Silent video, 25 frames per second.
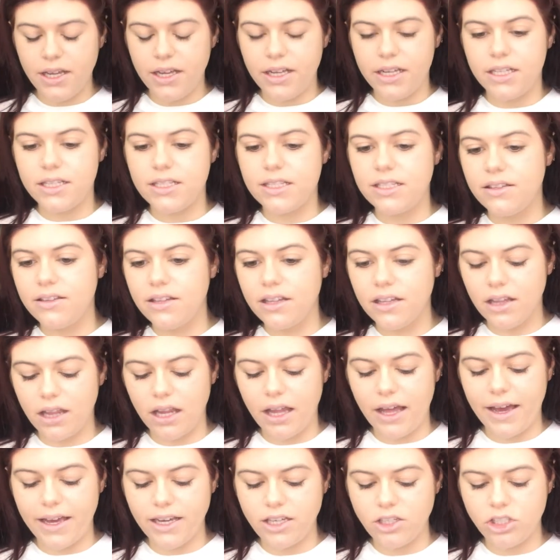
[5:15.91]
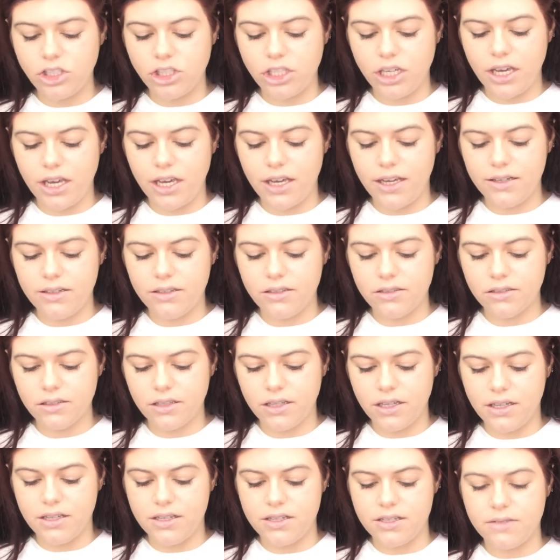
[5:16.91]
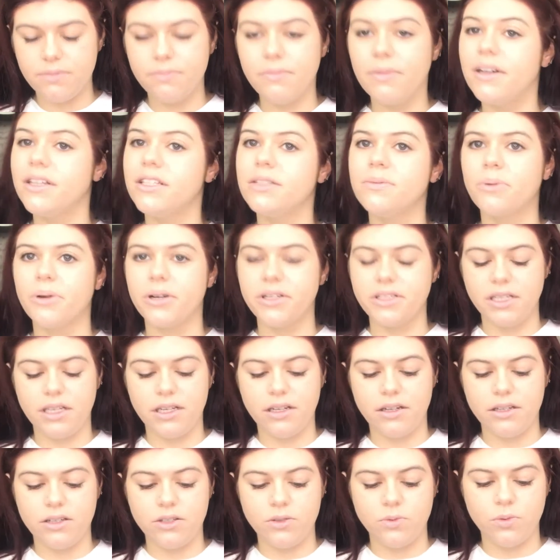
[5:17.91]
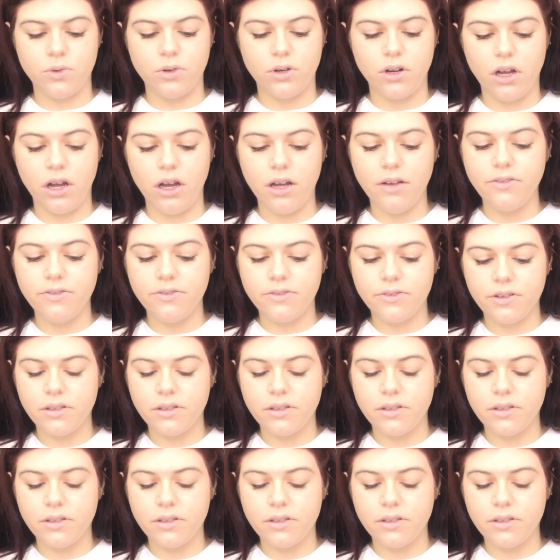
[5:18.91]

It's in the light shade because my spray can was worn off.